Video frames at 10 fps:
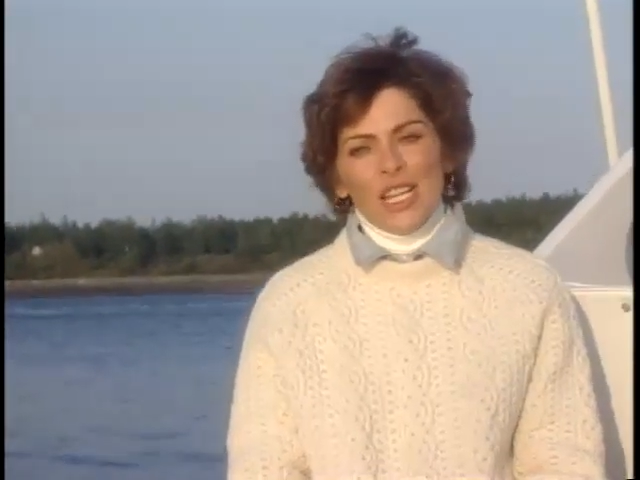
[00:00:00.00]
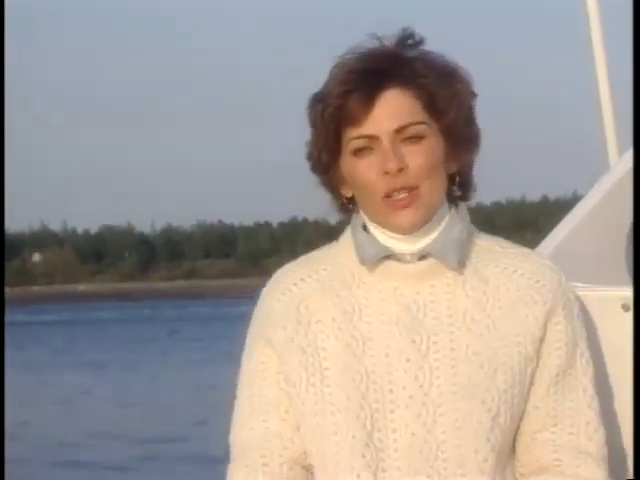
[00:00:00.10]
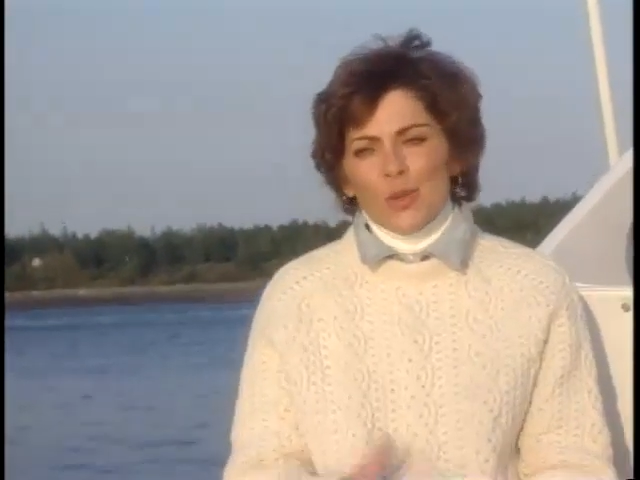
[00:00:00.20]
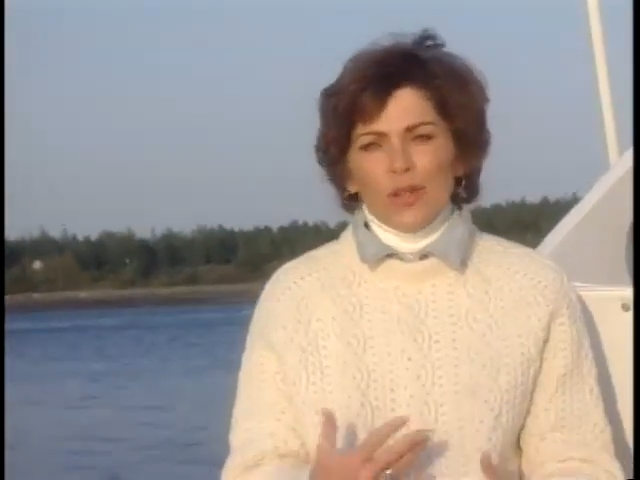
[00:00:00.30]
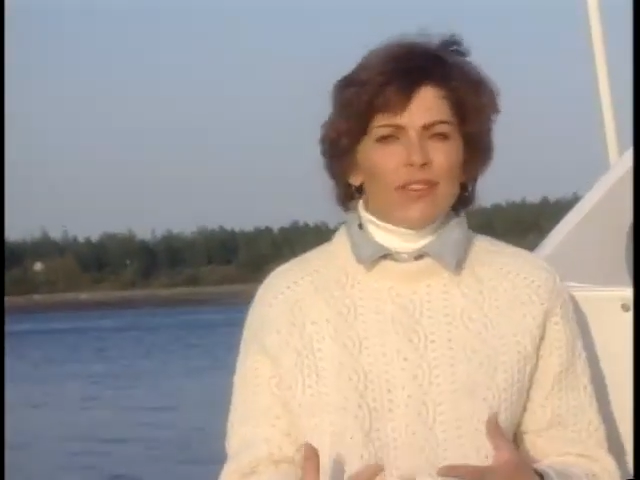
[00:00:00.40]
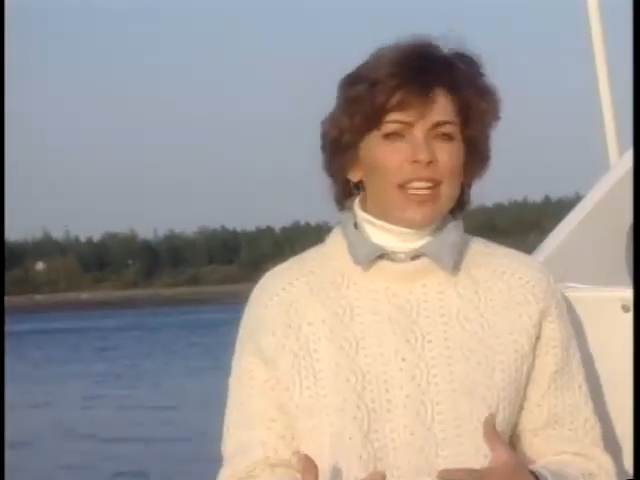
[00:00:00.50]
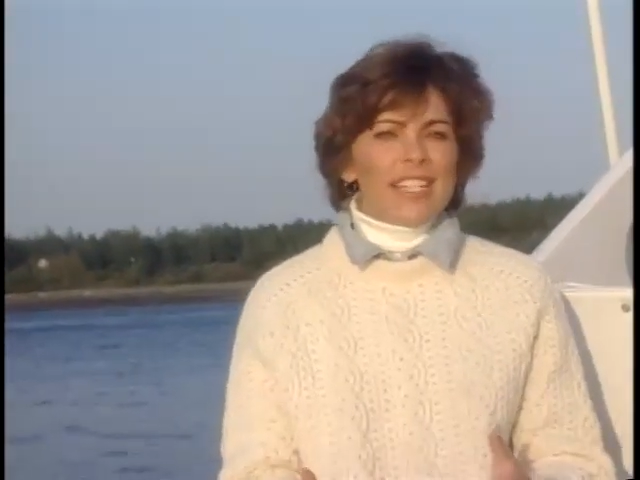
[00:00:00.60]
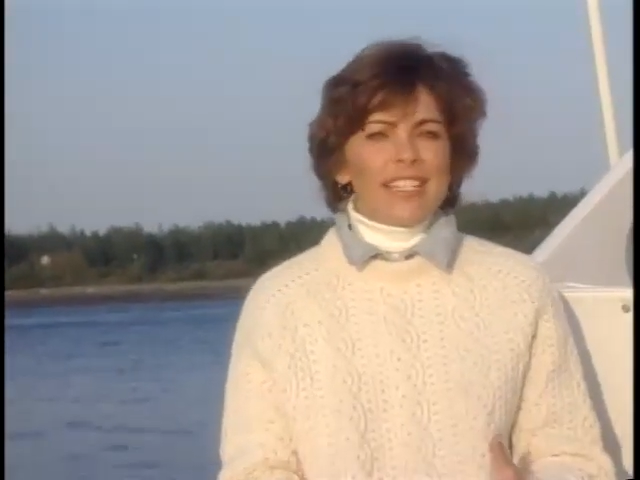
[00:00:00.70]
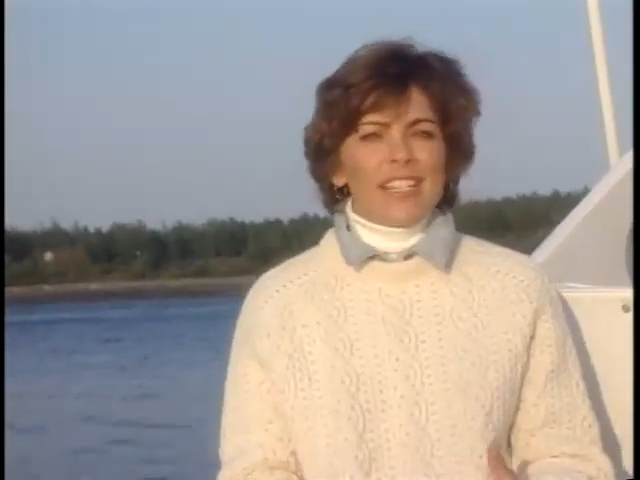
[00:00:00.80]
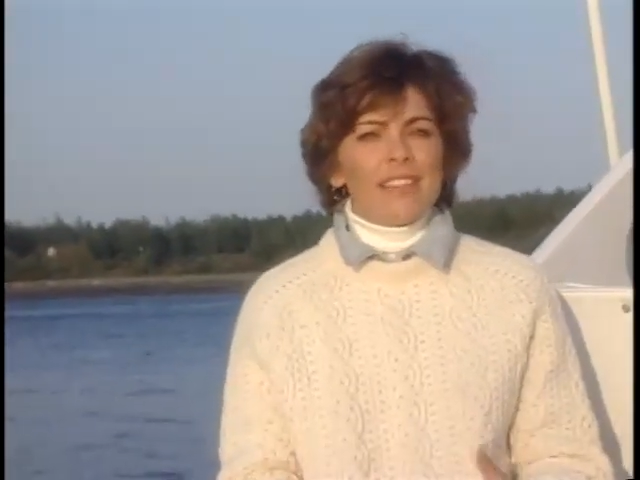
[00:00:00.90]
You sort of get a
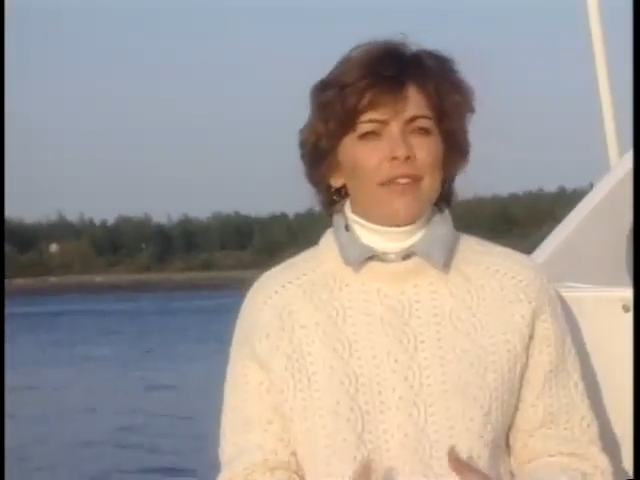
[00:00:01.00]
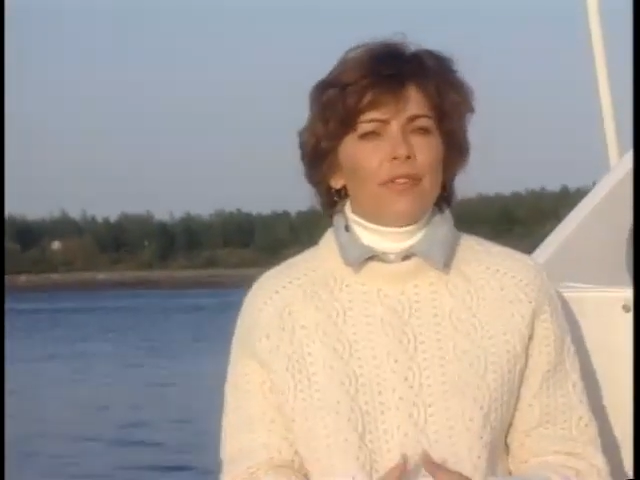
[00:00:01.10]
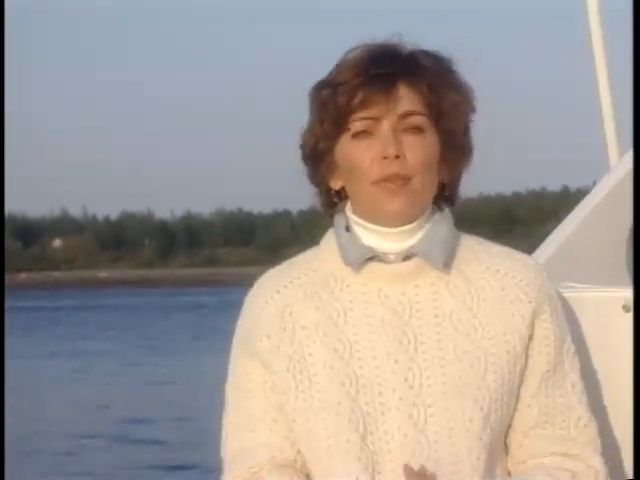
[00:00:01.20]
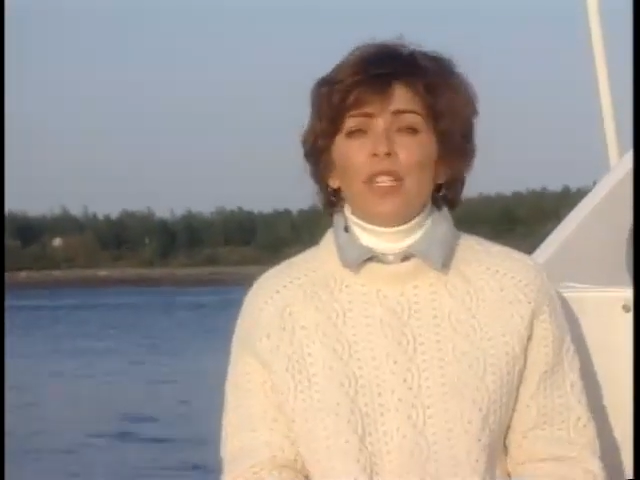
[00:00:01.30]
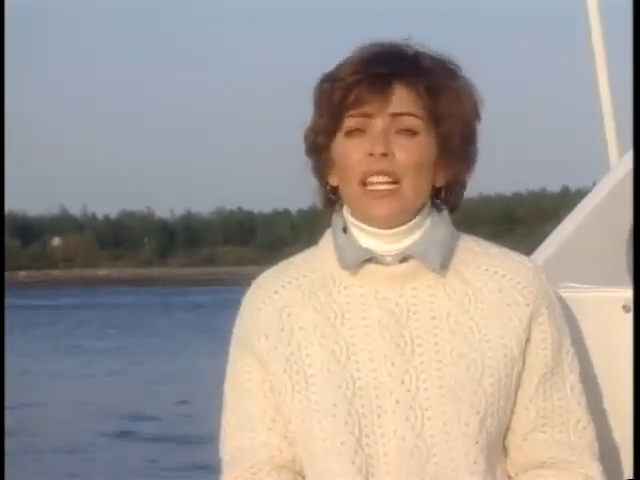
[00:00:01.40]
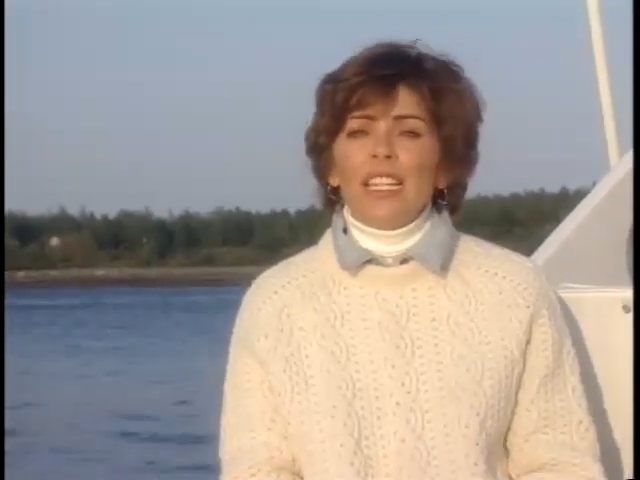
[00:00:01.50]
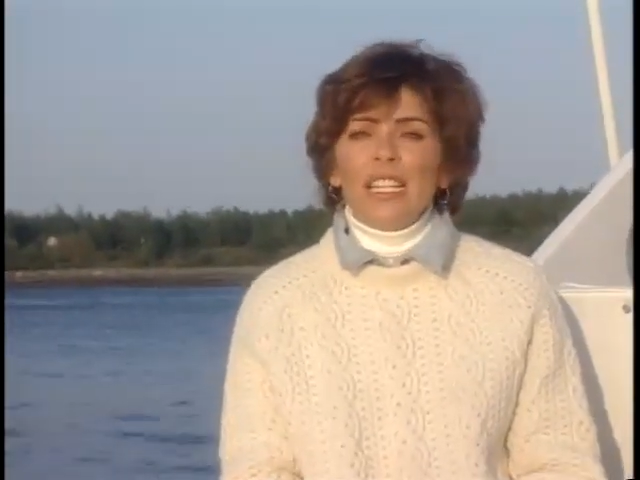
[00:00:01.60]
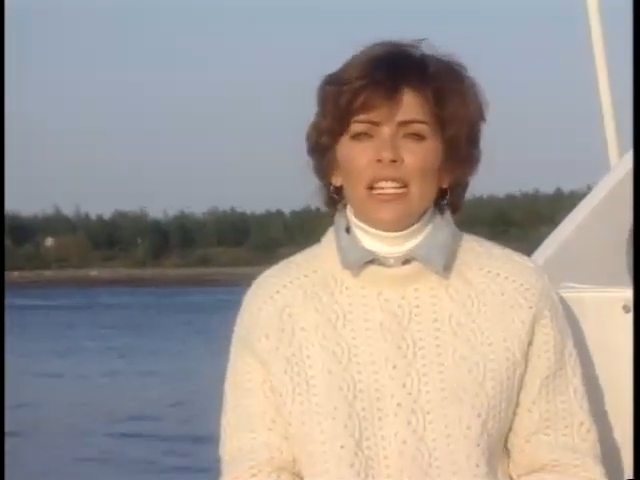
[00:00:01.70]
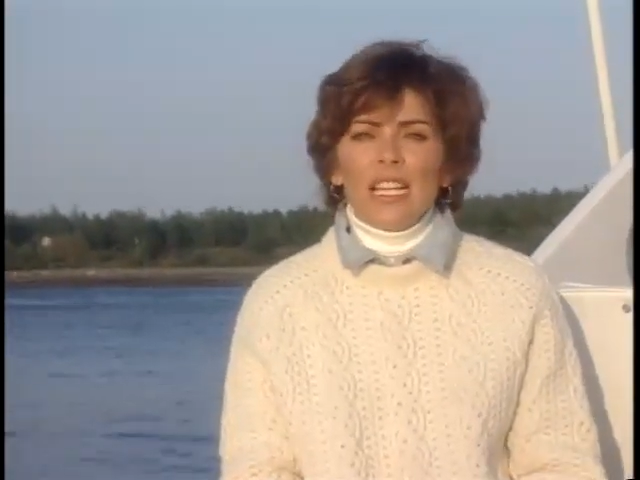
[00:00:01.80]
sense of futility,